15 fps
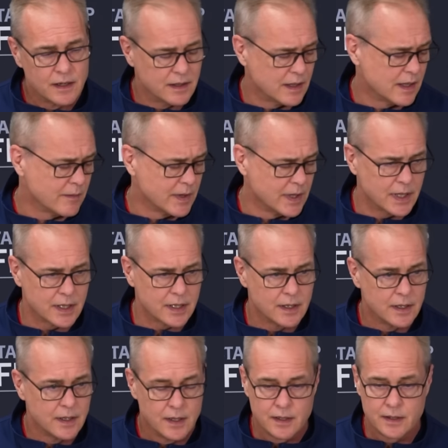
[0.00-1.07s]
Get away.
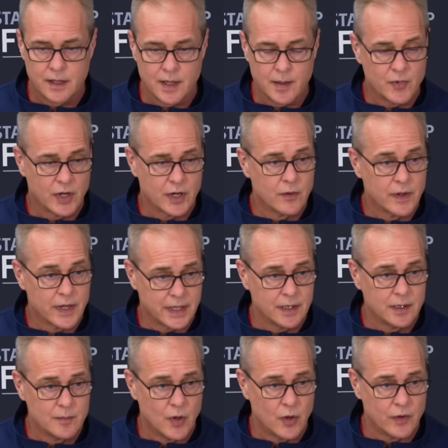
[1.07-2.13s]
Then I'm going to go into
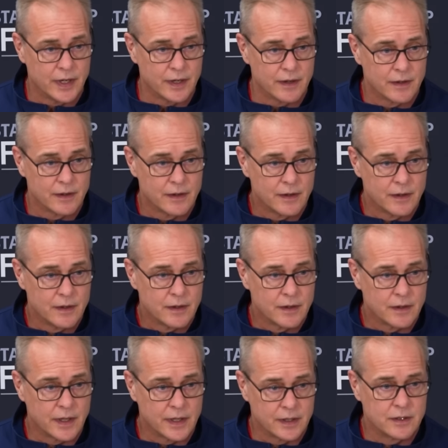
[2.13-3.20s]
kill mode here.
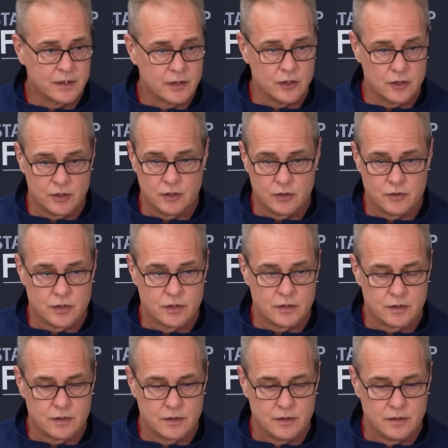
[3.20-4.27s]
Like, you,
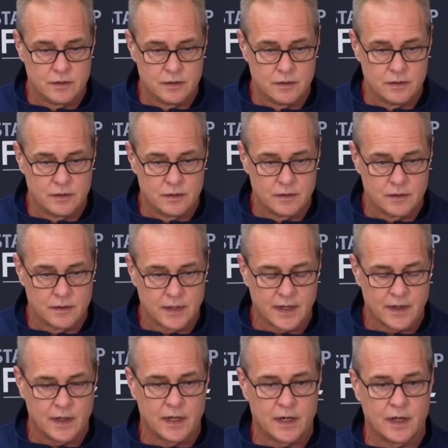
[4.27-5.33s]

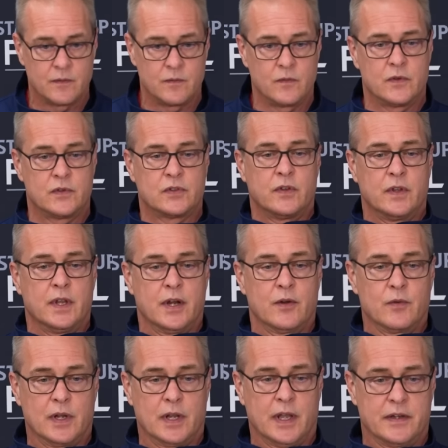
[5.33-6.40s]
and I, and I, so then I
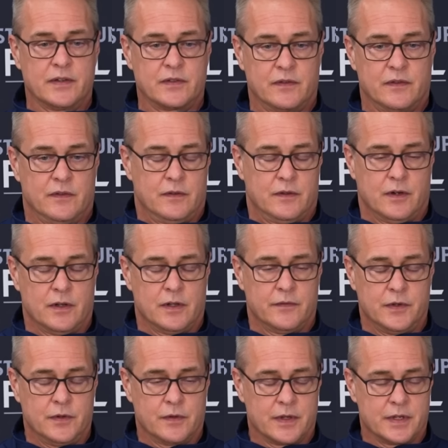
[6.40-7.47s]
realized all
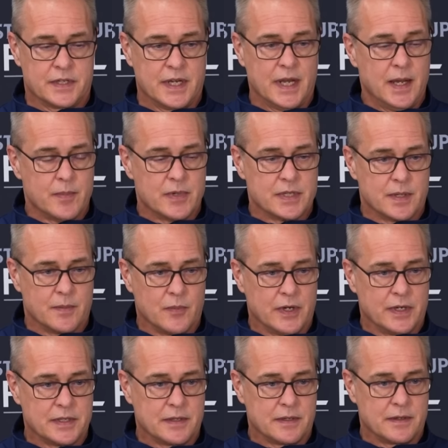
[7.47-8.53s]
of you are the same in some
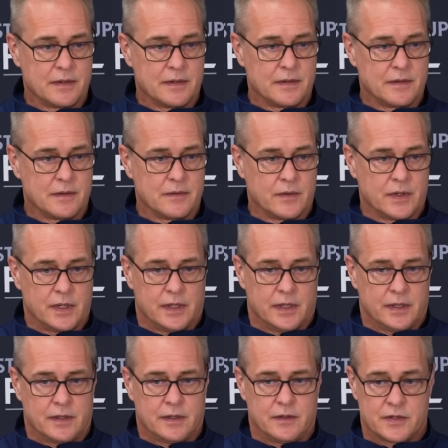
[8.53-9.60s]
ways, right?
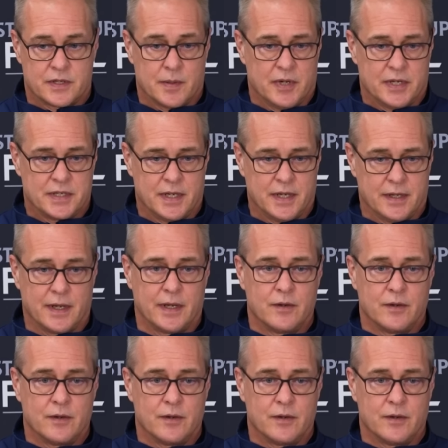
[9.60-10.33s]
Like, you're somebody's kid.